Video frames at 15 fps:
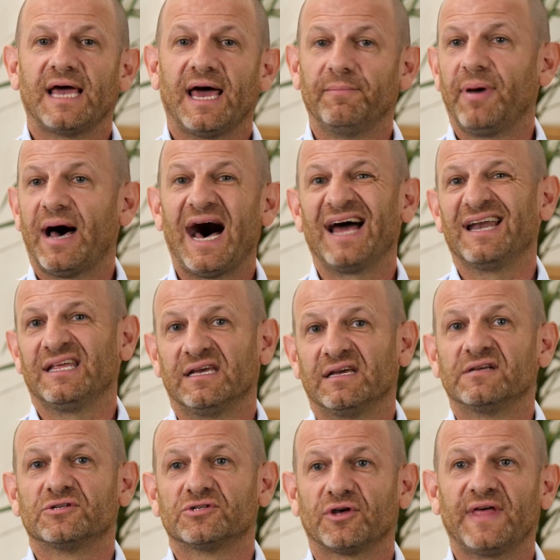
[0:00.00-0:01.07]

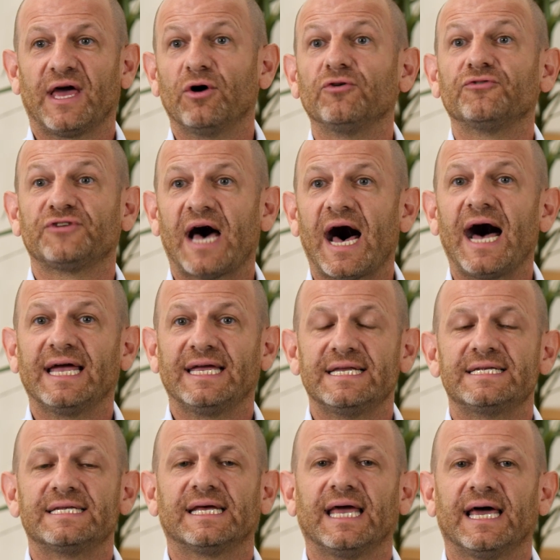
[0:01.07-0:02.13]
partying. So they all tie
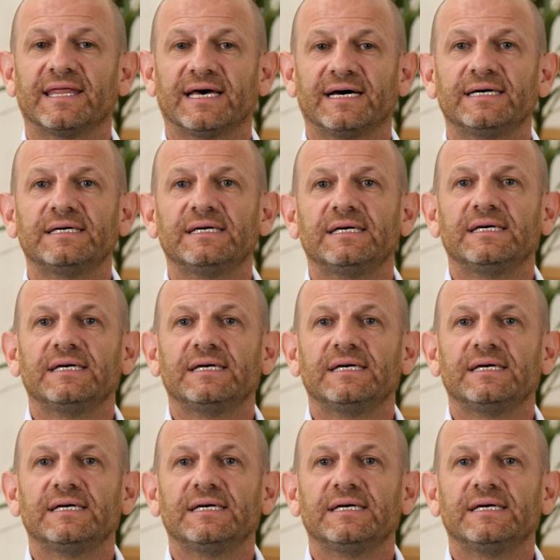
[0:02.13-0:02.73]
in together.